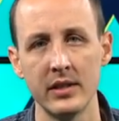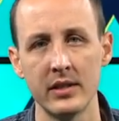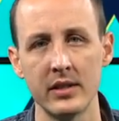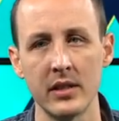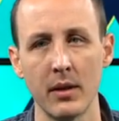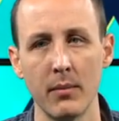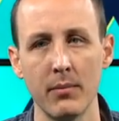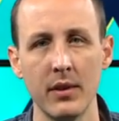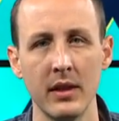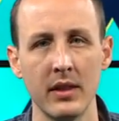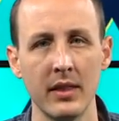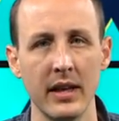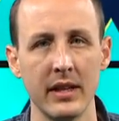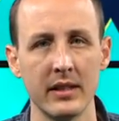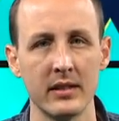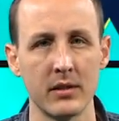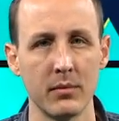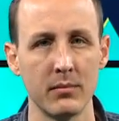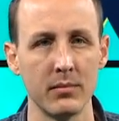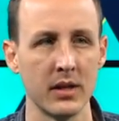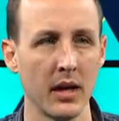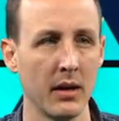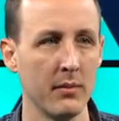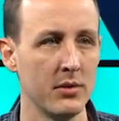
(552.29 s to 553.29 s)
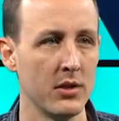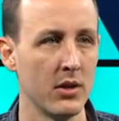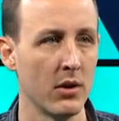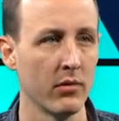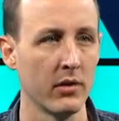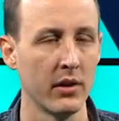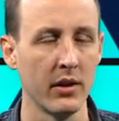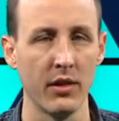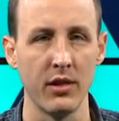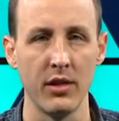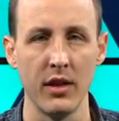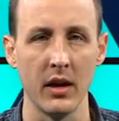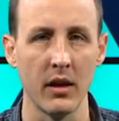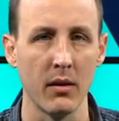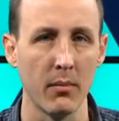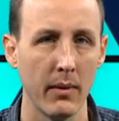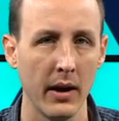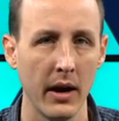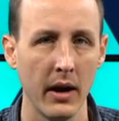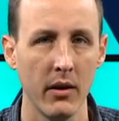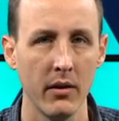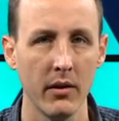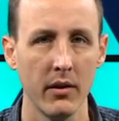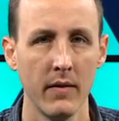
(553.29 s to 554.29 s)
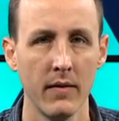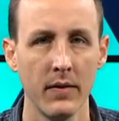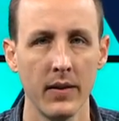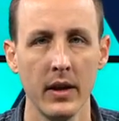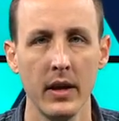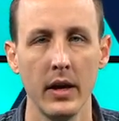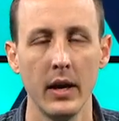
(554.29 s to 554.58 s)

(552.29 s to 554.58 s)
It's something that sometimes you don't really think about,